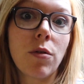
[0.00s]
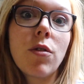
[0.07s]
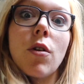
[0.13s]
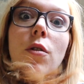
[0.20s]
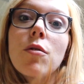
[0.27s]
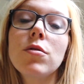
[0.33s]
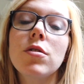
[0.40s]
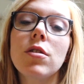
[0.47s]

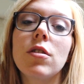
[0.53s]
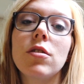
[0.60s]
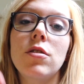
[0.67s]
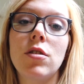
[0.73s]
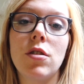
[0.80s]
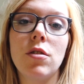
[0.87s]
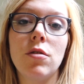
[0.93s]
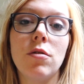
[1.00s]
those are the
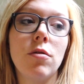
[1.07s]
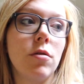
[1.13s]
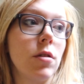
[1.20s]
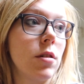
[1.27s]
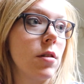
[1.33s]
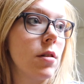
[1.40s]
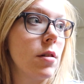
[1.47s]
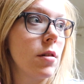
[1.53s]

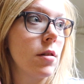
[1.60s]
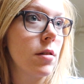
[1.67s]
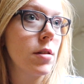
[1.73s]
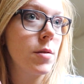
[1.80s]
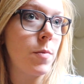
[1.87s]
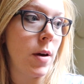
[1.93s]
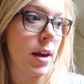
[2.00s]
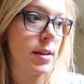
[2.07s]
two
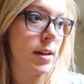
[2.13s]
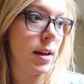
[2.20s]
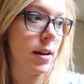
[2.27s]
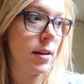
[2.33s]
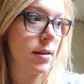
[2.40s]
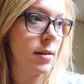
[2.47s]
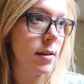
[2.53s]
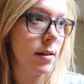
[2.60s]

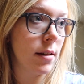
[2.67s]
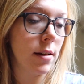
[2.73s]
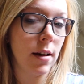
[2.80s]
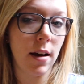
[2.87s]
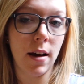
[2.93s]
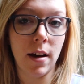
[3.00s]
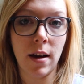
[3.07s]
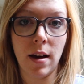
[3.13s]
spaces
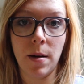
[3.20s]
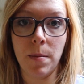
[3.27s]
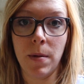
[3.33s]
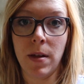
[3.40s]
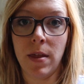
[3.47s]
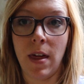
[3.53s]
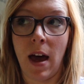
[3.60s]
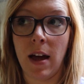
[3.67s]

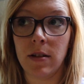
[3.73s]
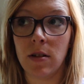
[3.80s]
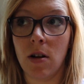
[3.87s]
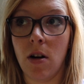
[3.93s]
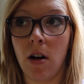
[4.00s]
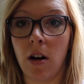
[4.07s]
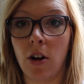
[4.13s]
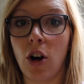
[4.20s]
that
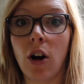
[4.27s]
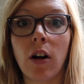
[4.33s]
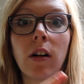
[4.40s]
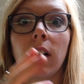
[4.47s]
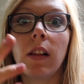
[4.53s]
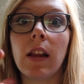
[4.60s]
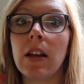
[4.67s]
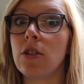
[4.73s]
are
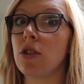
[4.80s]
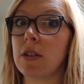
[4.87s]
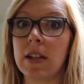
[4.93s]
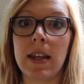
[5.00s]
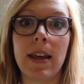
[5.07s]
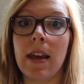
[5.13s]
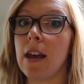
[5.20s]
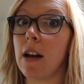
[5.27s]
currently just
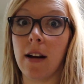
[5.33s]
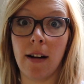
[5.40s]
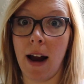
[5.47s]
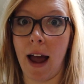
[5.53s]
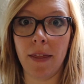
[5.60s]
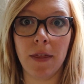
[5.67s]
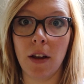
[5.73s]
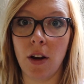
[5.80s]
here
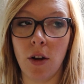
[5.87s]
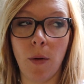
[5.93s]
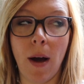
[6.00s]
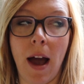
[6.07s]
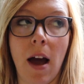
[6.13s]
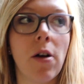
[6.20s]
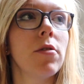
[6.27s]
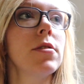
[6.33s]
at the new
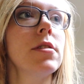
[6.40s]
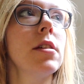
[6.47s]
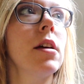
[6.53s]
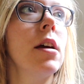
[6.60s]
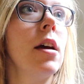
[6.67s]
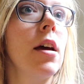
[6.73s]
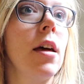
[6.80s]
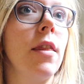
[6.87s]
house
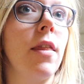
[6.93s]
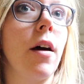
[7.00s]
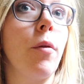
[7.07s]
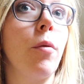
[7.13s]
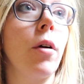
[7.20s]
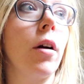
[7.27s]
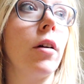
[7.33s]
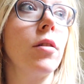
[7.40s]
that
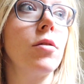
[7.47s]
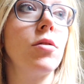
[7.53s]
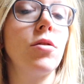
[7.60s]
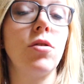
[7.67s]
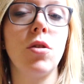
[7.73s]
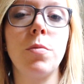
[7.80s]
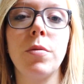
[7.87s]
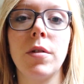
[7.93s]
we're
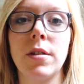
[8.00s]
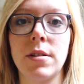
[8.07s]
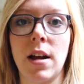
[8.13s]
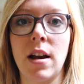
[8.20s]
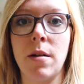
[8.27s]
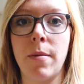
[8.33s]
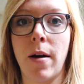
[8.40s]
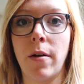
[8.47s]
super
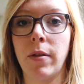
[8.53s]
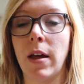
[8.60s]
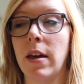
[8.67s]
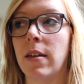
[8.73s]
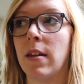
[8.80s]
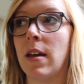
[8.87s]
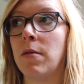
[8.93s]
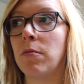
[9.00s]
excited about.
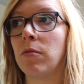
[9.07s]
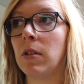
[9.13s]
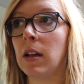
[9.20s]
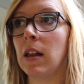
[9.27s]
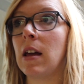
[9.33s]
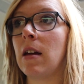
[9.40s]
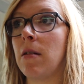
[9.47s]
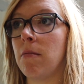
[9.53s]
Like, it
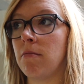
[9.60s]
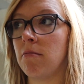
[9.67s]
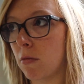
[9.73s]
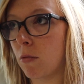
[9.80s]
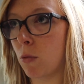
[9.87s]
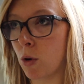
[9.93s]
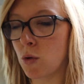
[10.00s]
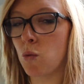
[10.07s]
really
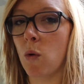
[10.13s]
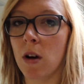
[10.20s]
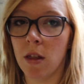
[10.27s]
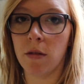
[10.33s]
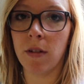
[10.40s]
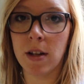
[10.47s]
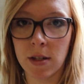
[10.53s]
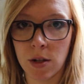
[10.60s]
was one of the
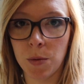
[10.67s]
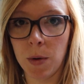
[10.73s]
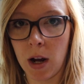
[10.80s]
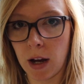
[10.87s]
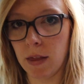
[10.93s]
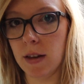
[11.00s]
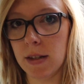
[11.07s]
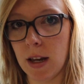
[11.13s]
reasons we
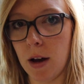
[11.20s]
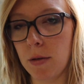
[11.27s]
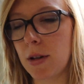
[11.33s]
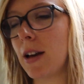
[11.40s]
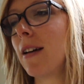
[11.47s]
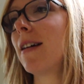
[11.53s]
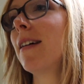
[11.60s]
got this house